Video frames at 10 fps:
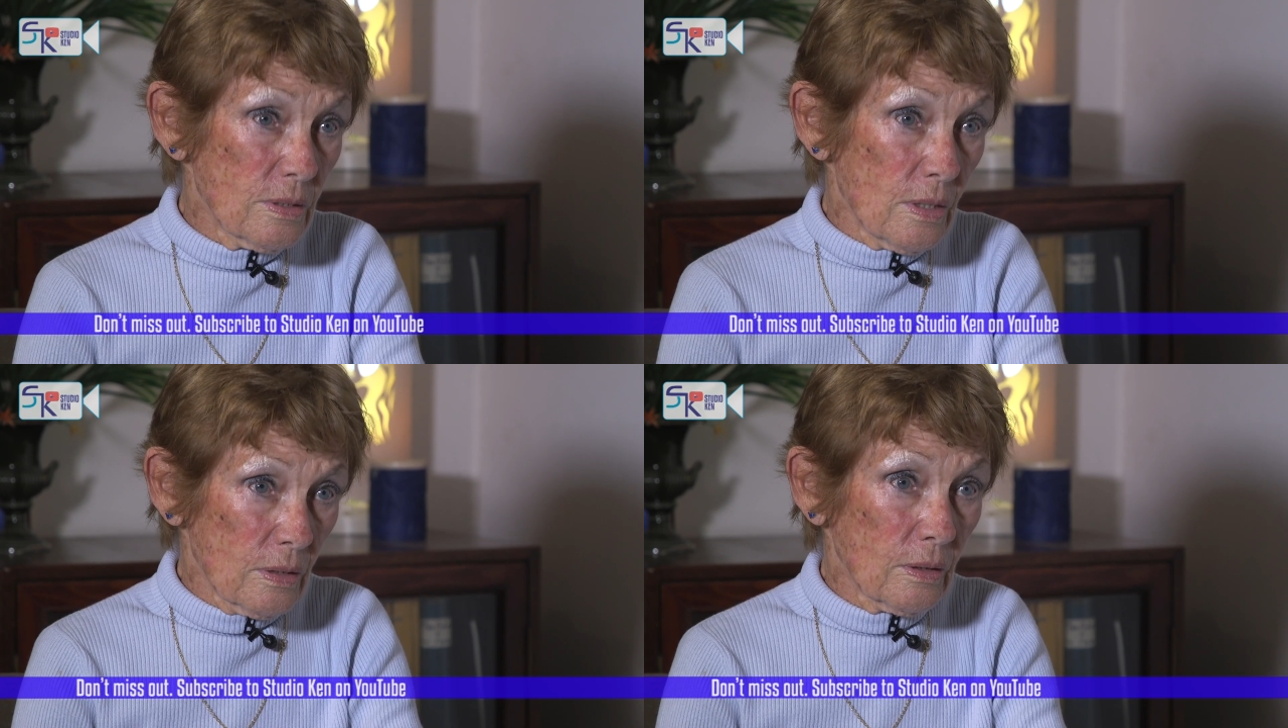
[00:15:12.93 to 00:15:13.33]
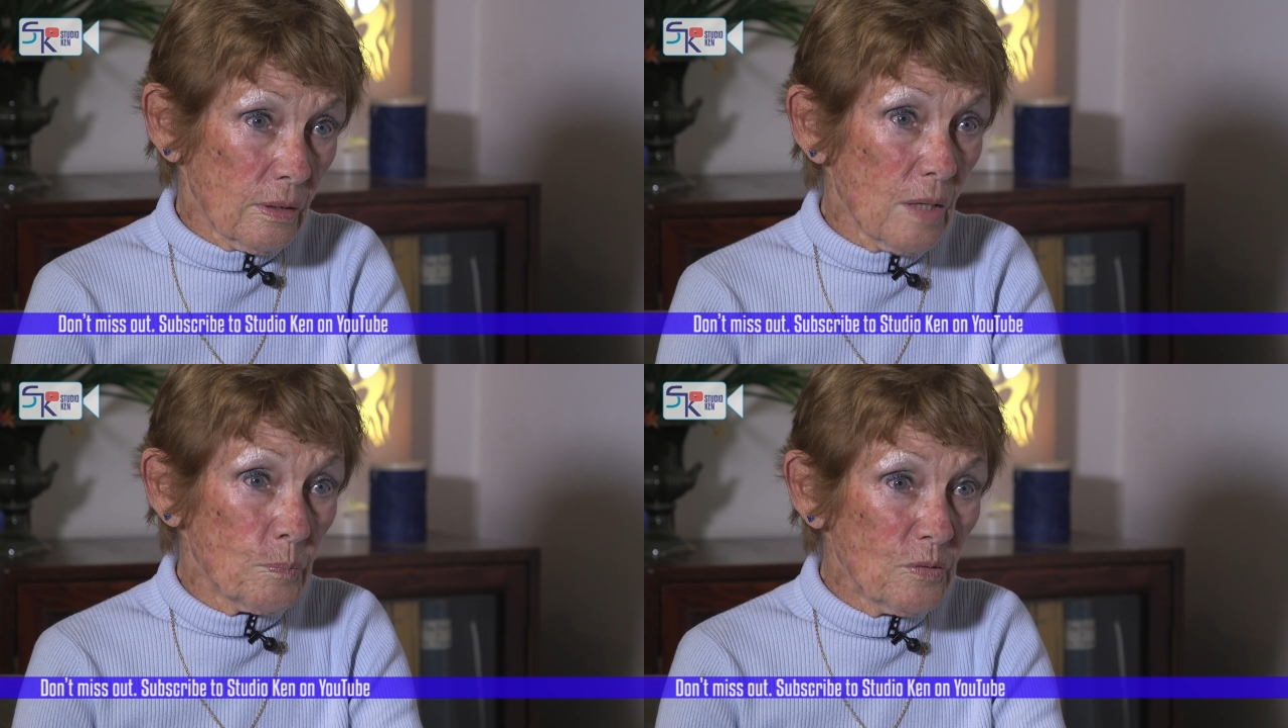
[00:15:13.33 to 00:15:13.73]
are a
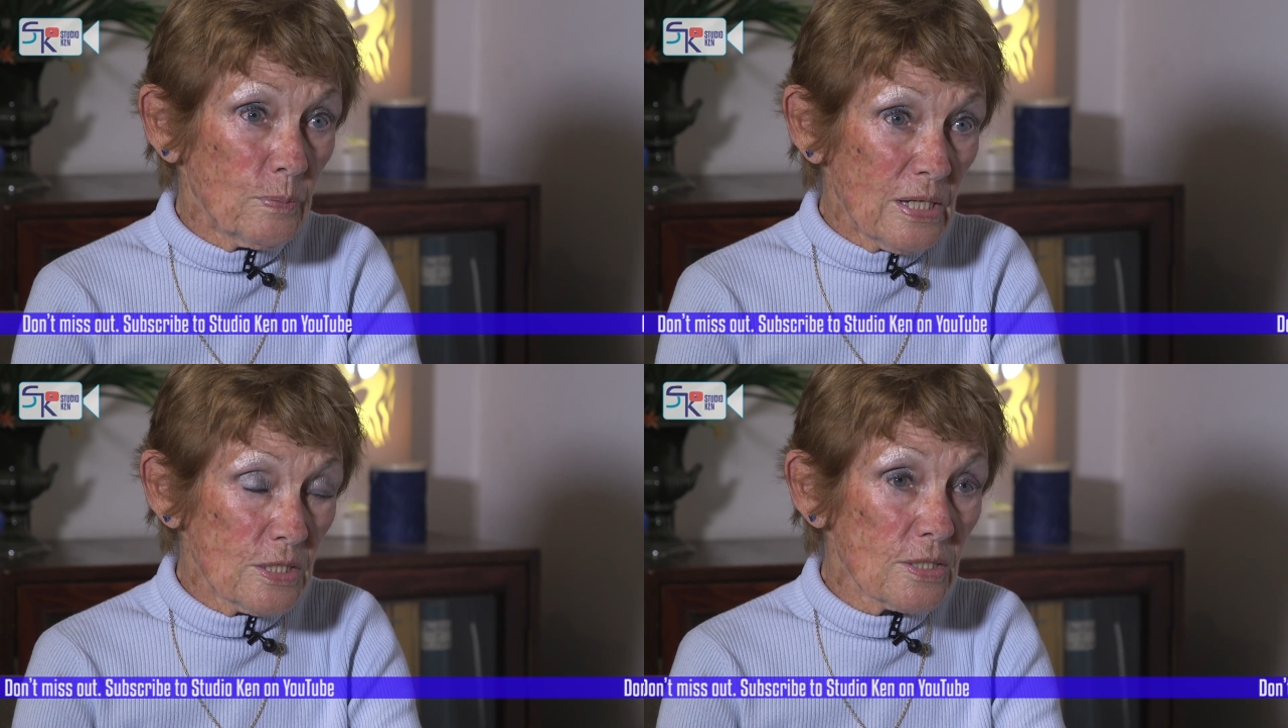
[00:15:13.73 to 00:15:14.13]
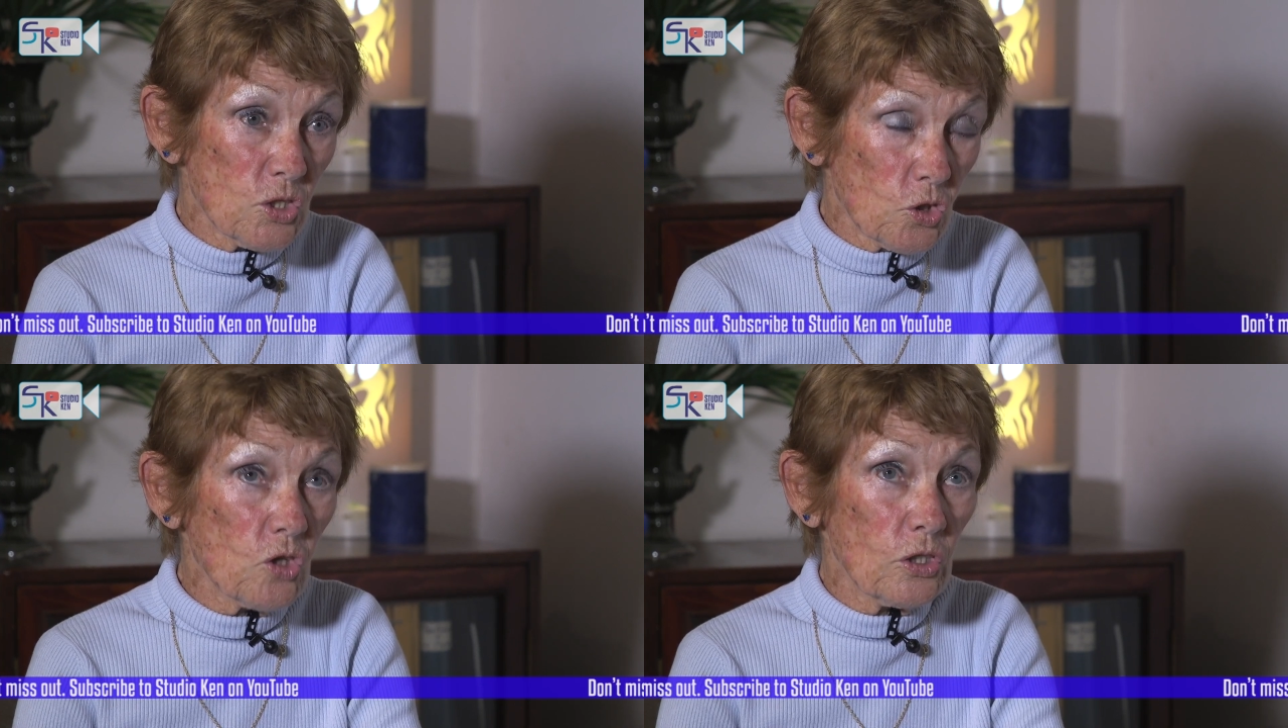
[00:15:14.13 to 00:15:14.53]
couple of
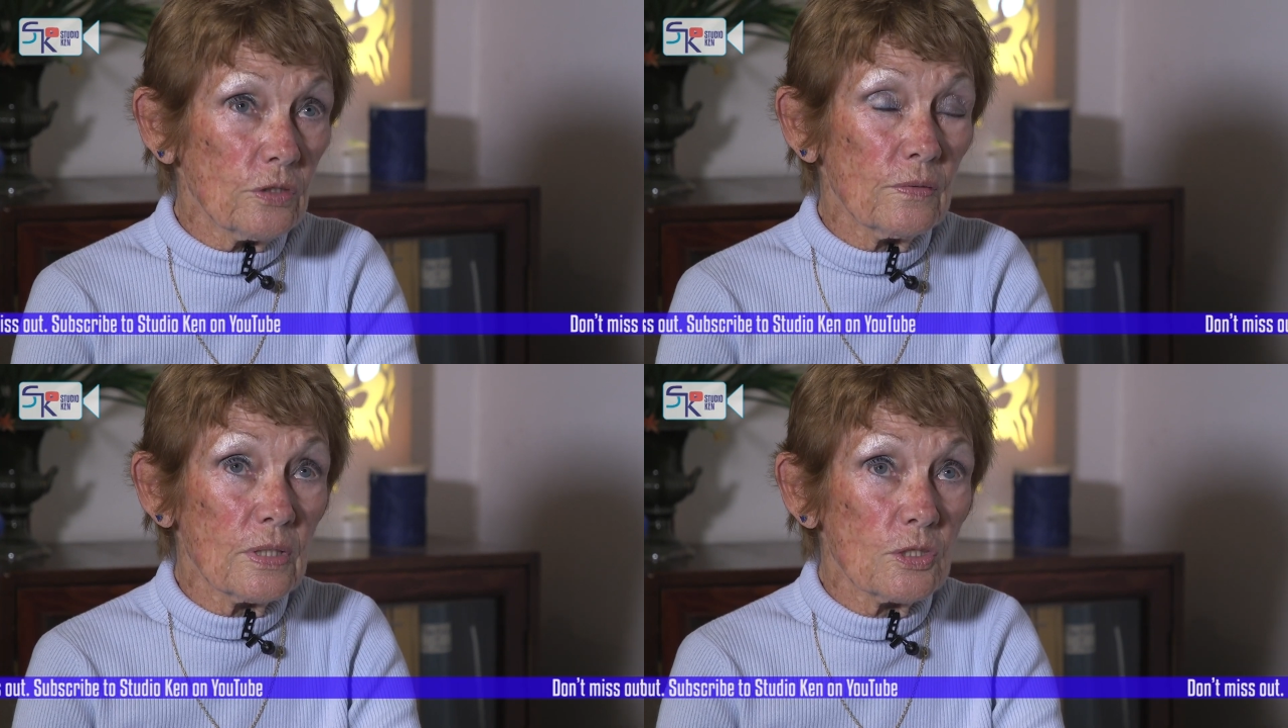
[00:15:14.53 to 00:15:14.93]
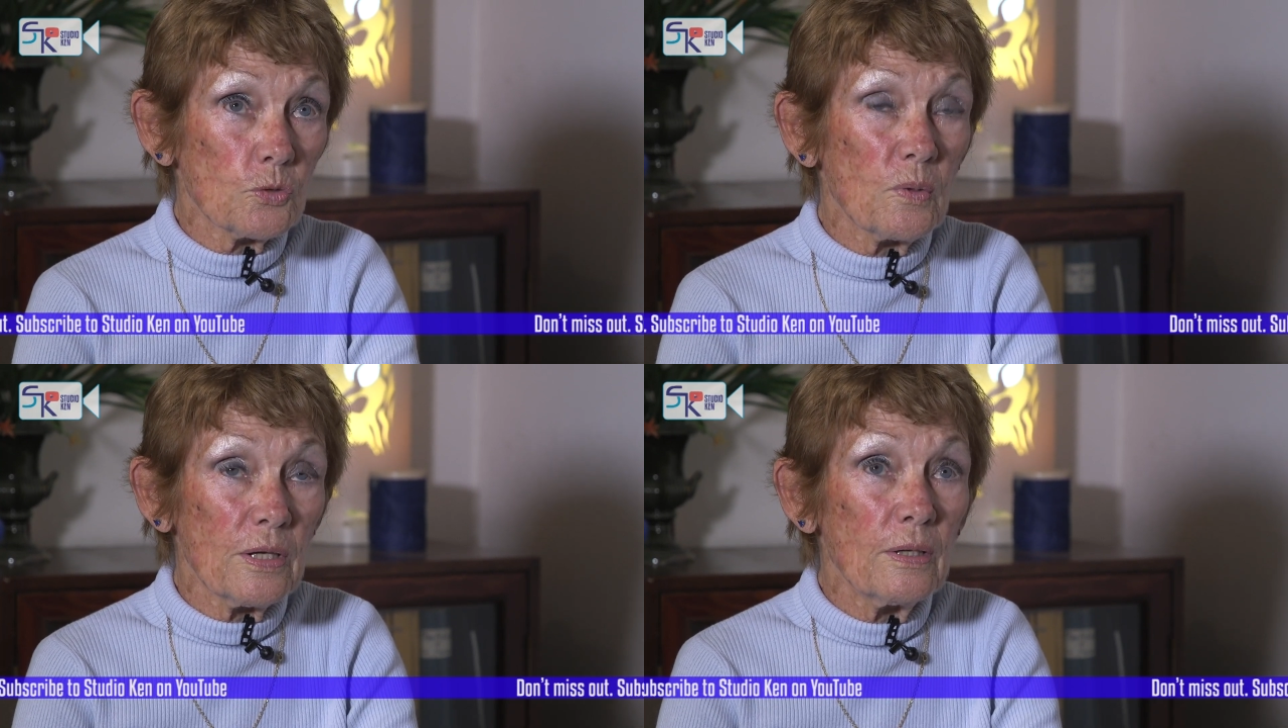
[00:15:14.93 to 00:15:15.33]
places. Scotland,
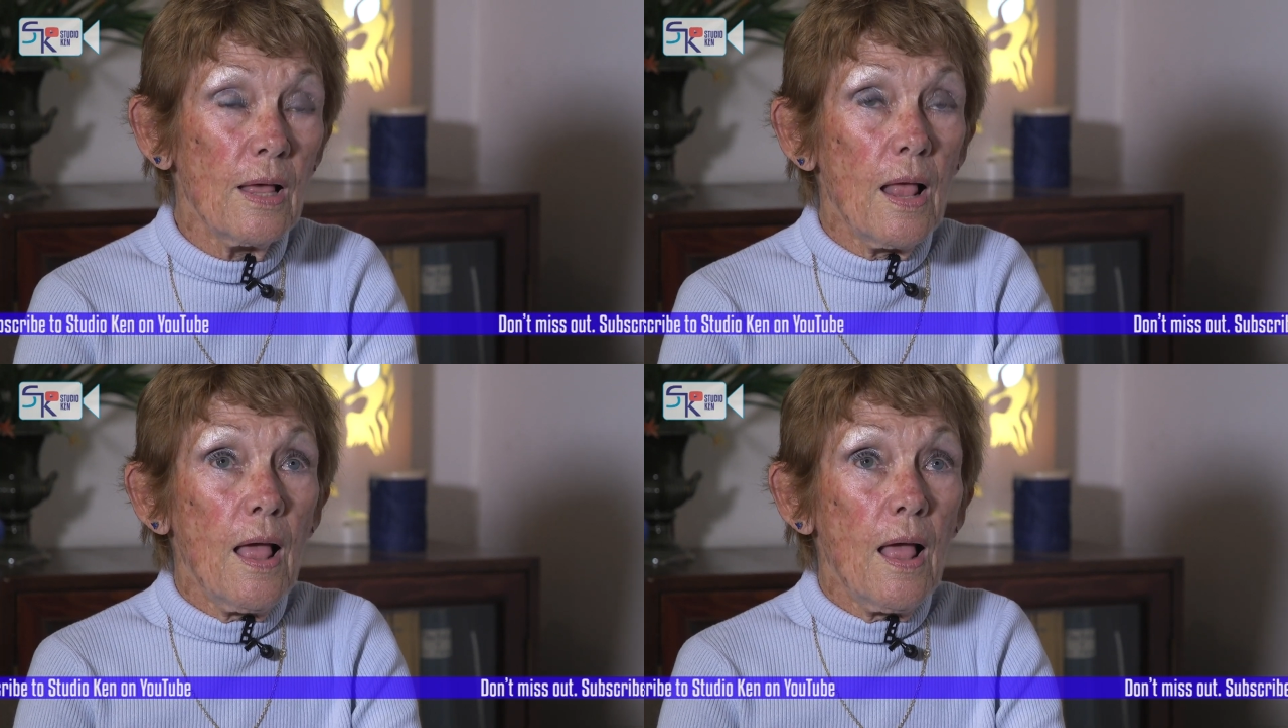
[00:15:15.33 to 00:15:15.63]
there's one,